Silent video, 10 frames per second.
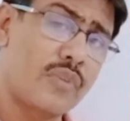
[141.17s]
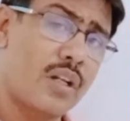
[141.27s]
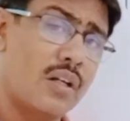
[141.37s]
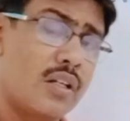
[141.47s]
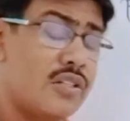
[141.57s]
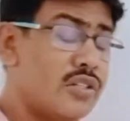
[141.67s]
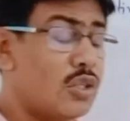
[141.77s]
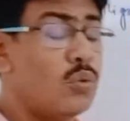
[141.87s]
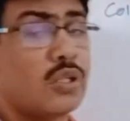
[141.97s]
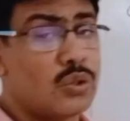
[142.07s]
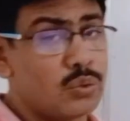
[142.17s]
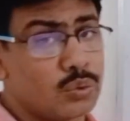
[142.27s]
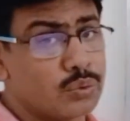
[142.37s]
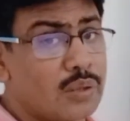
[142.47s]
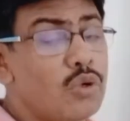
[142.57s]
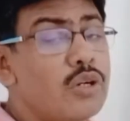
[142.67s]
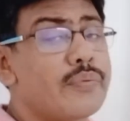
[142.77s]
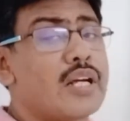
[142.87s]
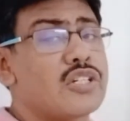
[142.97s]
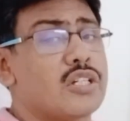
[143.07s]
is equal to the mole
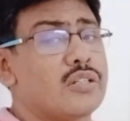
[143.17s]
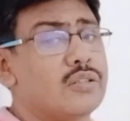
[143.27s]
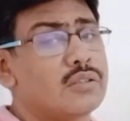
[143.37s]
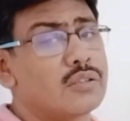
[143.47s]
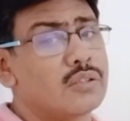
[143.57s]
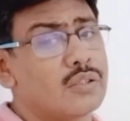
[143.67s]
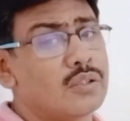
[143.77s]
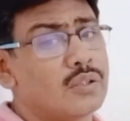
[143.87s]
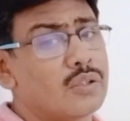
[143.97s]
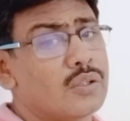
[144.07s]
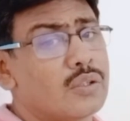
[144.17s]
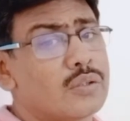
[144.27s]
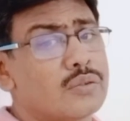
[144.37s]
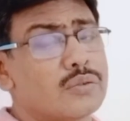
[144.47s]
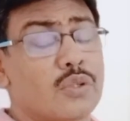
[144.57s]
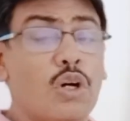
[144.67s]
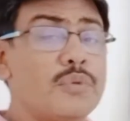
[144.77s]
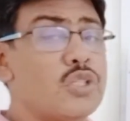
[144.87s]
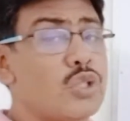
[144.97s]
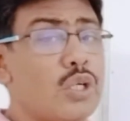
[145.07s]
fraction
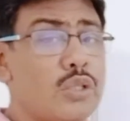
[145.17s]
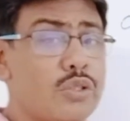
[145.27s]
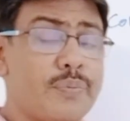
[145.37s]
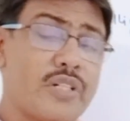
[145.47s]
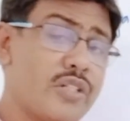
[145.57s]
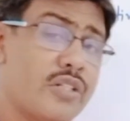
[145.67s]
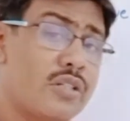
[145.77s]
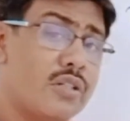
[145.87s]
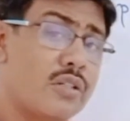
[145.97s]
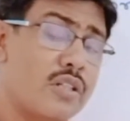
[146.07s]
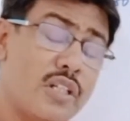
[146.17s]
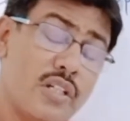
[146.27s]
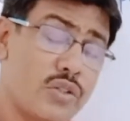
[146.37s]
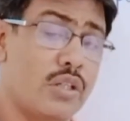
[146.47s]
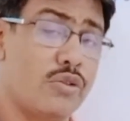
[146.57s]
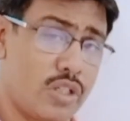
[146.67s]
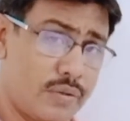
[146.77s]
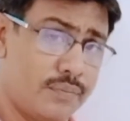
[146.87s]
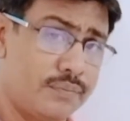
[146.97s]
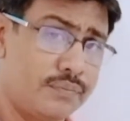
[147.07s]
of the solid present in a
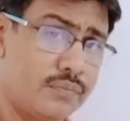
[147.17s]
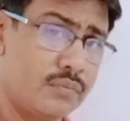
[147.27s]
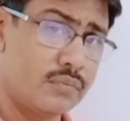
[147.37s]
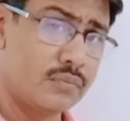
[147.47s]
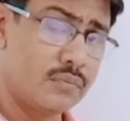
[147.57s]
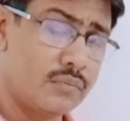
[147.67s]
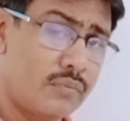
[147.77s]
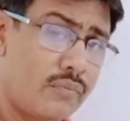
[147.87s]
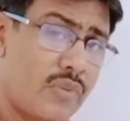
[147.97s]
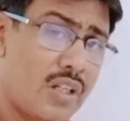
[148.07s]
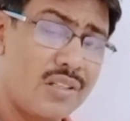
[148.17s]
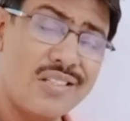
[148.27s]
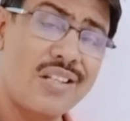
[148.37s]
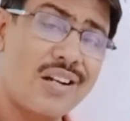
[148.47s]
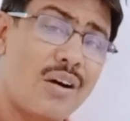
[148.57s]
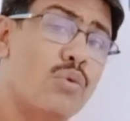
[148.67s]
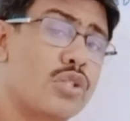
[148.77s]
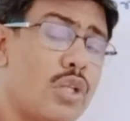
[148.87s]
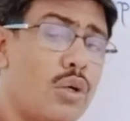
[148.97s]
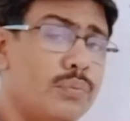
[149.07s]
solution. This is the
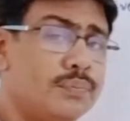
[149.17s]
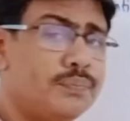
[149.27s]
Raoult's law.